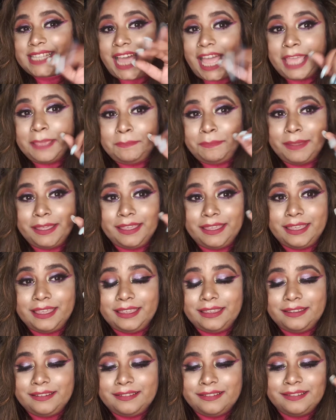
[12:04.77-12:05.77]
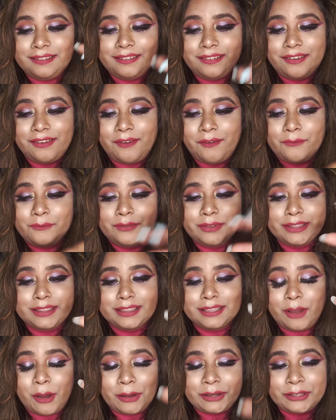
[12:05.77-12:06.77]
typing
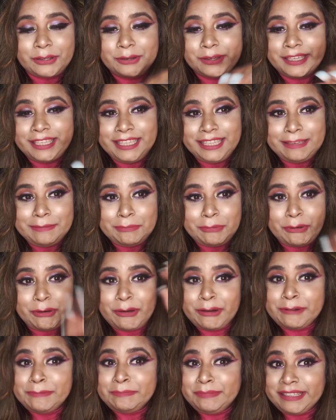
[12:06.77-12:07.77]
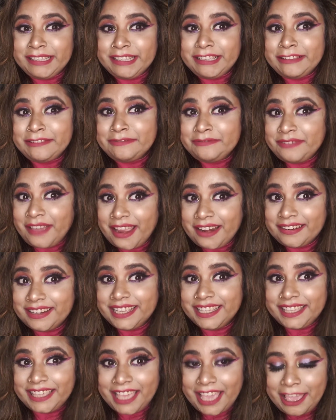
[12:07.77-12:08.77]
on your keyboard, be
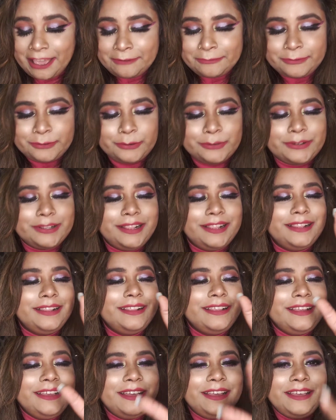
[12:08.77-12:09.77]
very careful,